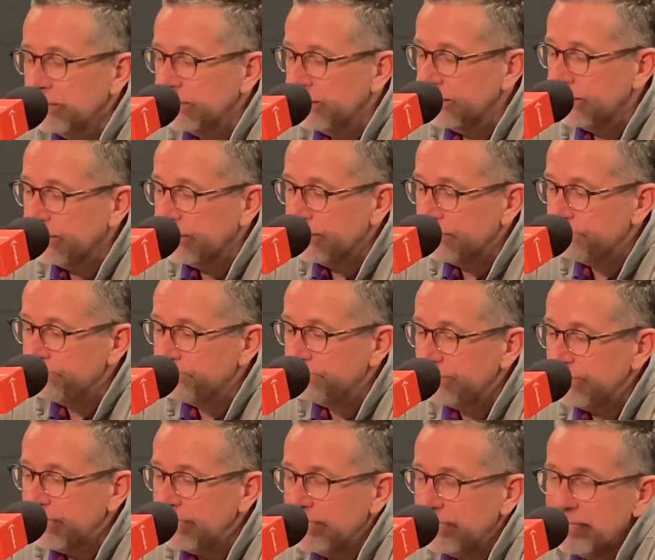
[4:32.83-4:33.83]
and
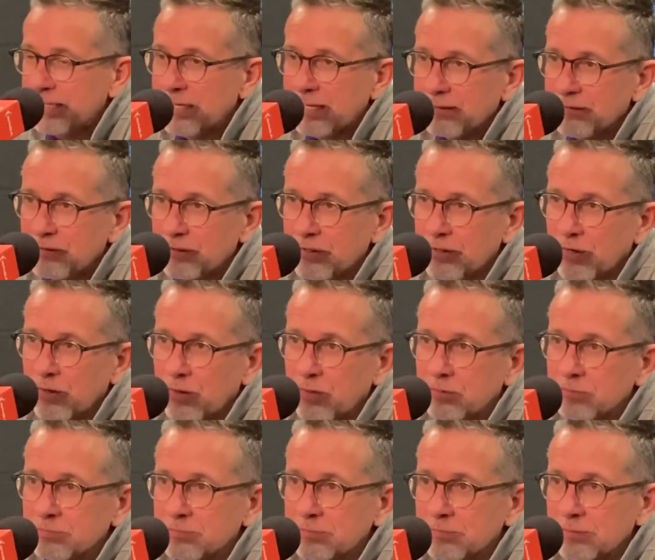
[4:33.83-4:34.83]
again, you
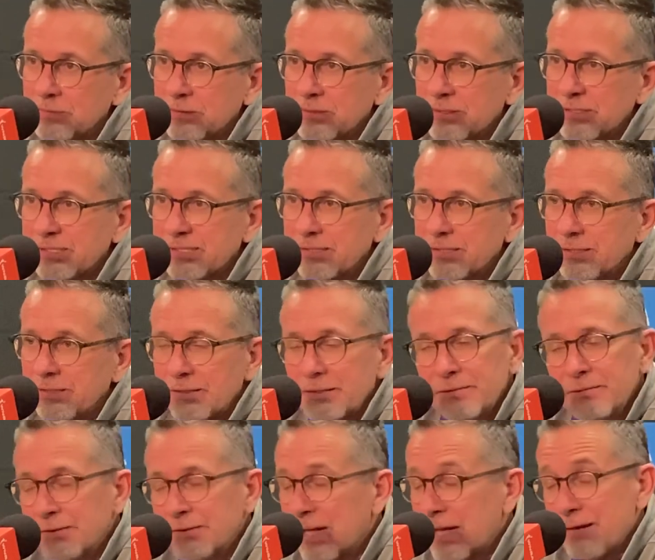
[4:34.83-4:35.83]
know,
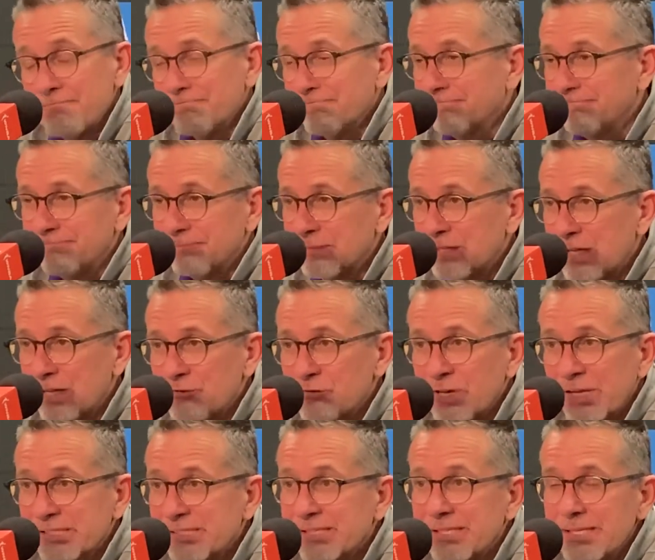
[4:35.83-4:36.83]
they
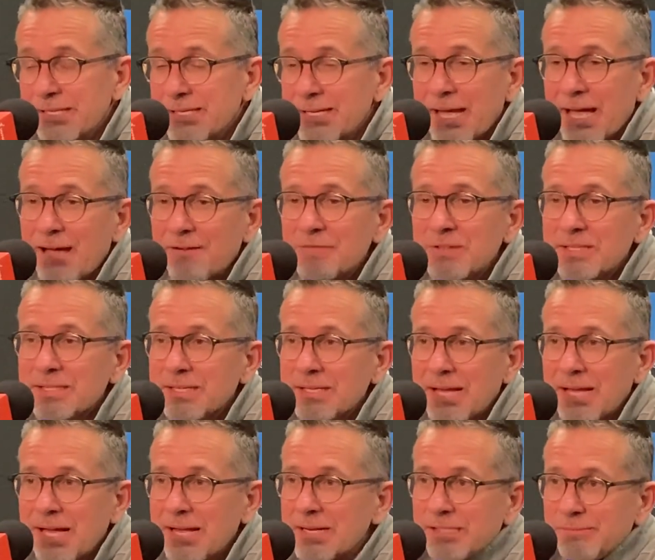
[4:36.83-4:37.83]
just didn't have it
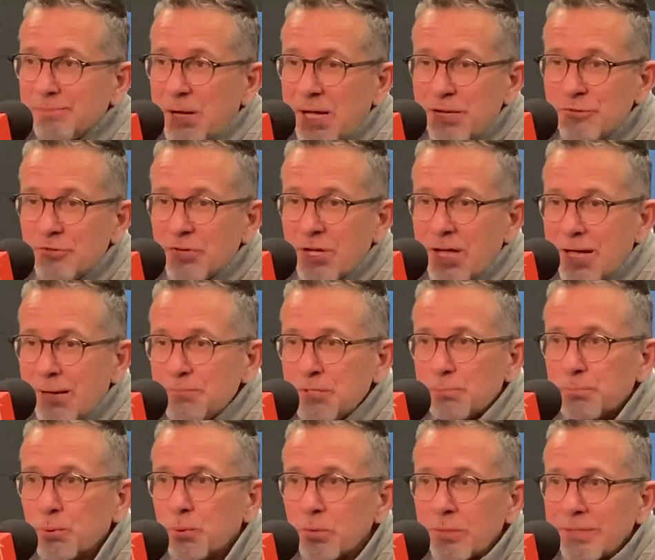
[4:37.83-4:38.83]
tonight. It's my job to
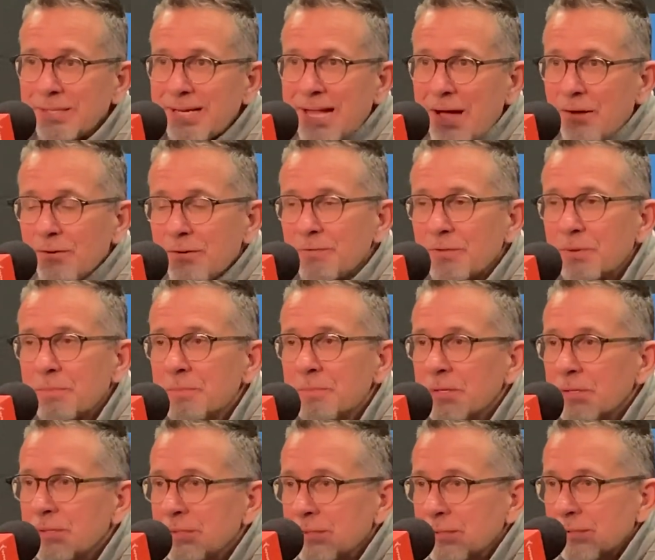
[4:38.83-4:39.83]
pull it out of them
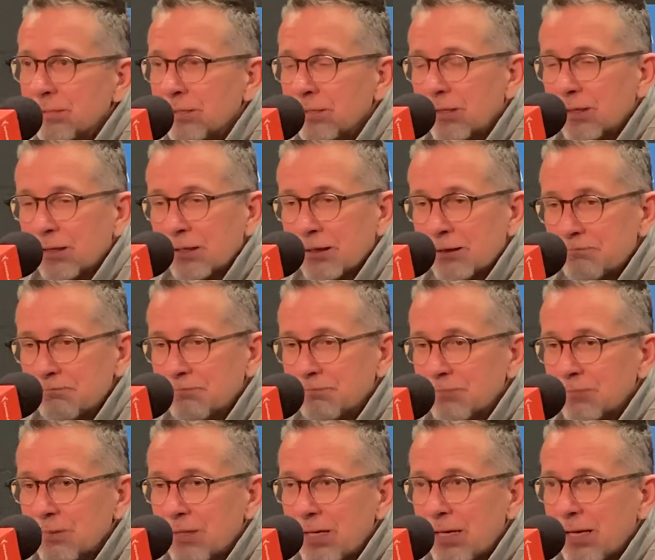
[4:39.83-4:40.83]

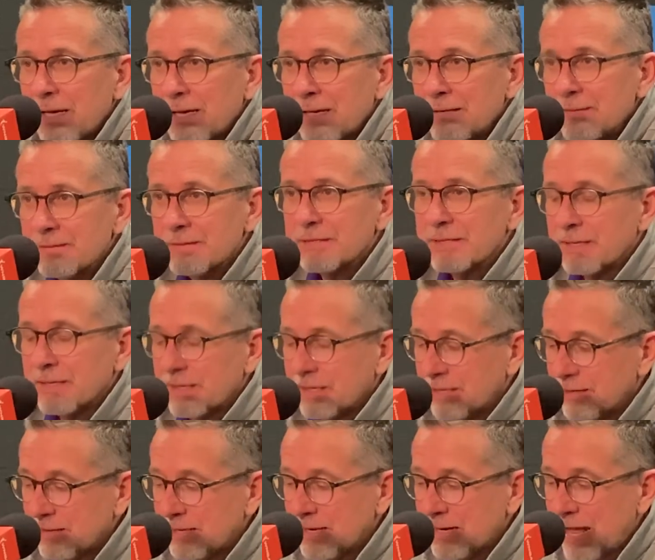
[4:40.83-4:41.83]

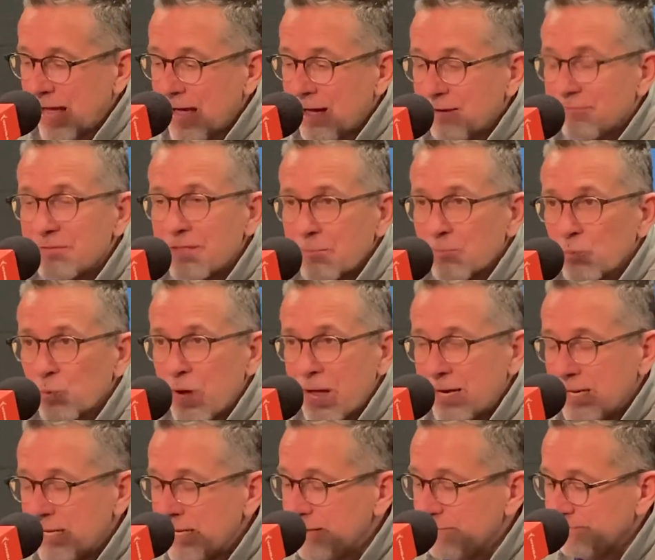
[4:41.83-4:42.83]
and have them
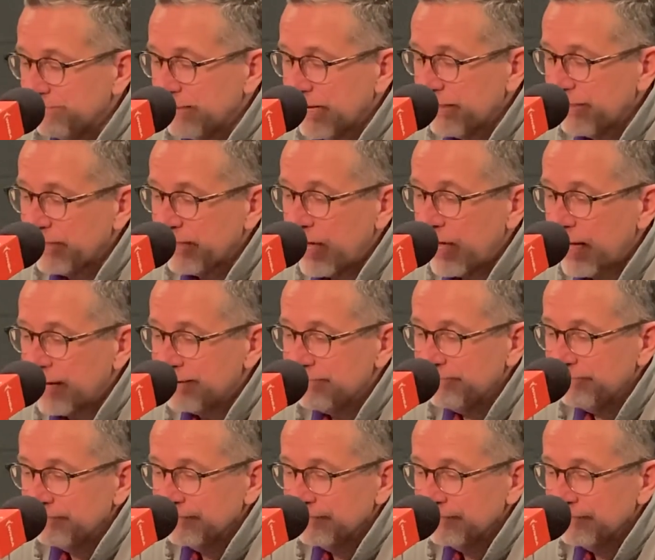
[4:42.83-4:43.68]
ready. I thought,